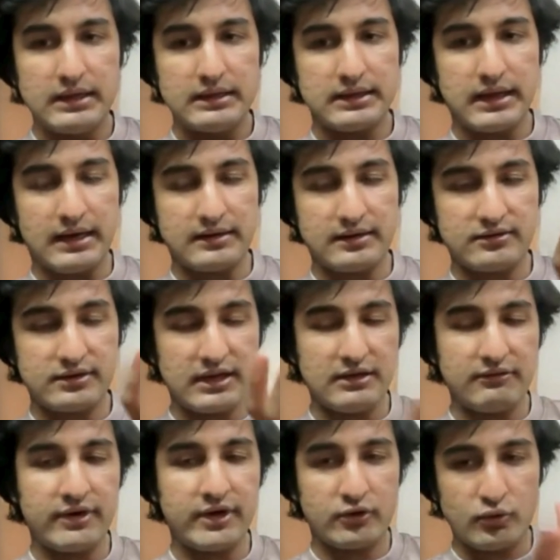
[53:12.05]
that is
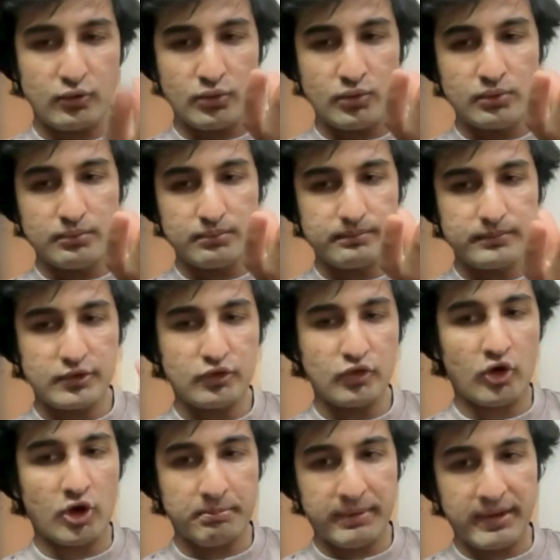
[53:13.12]
relevant to
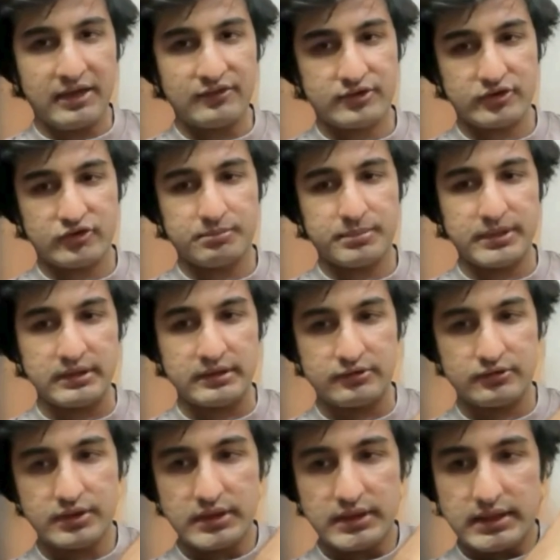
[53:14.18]
your past experience.